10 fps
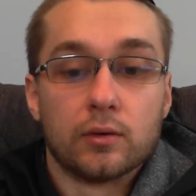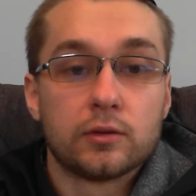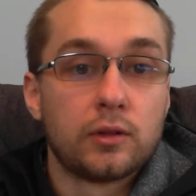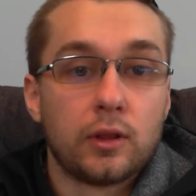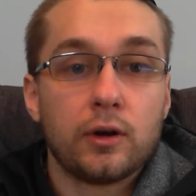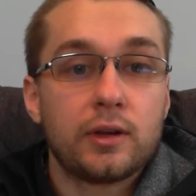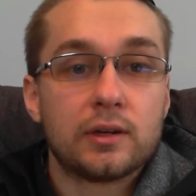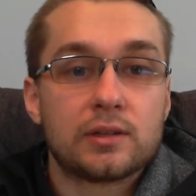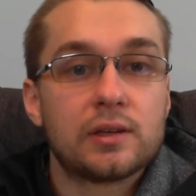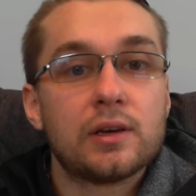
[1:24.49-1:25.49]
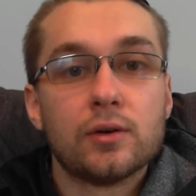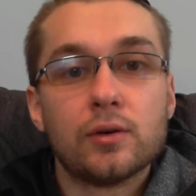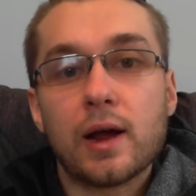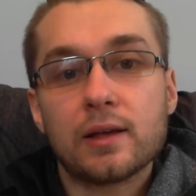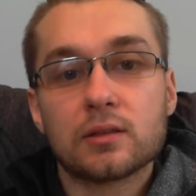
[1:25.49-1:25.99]
We'll look and see
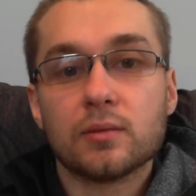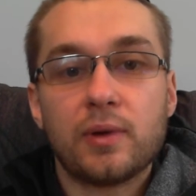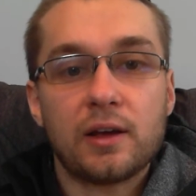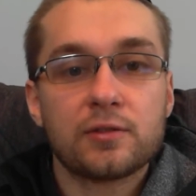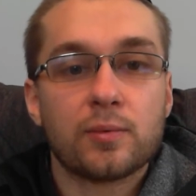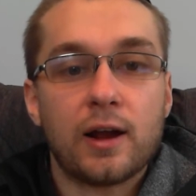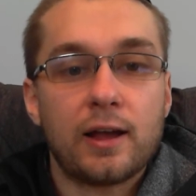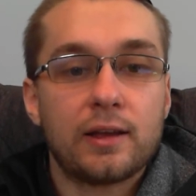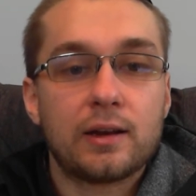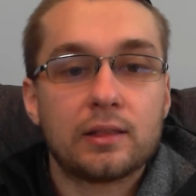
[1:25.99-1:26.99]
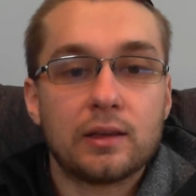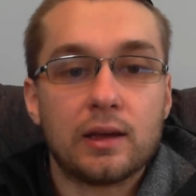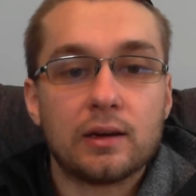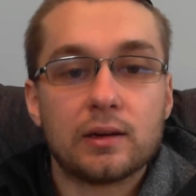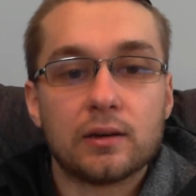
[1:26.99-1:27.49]
who has the best bracket at
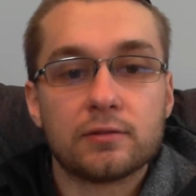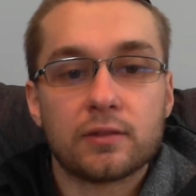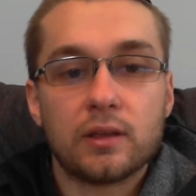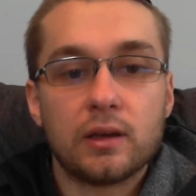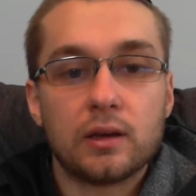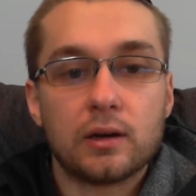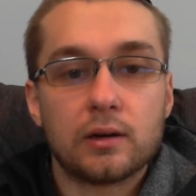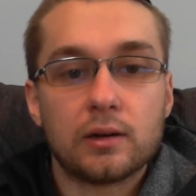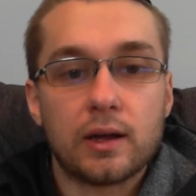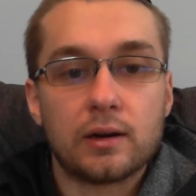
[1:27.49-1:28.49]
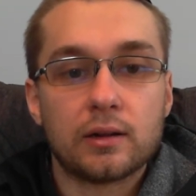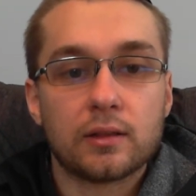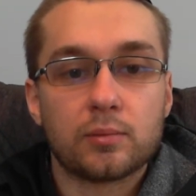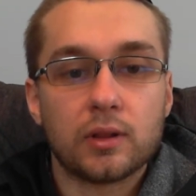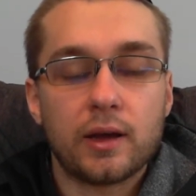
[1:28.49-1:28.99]
the end of the
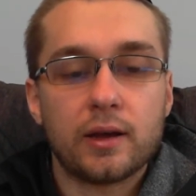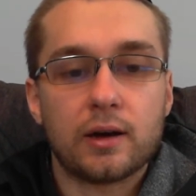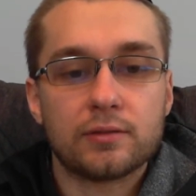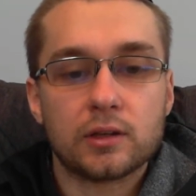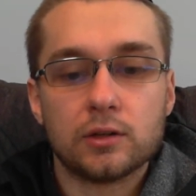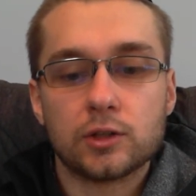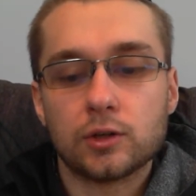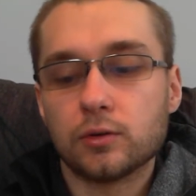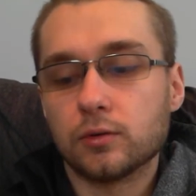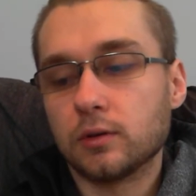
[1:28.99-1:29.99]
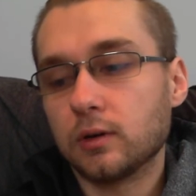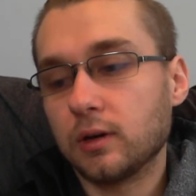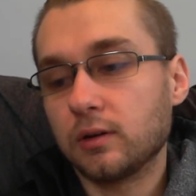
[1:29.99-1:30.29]
playoffs in June.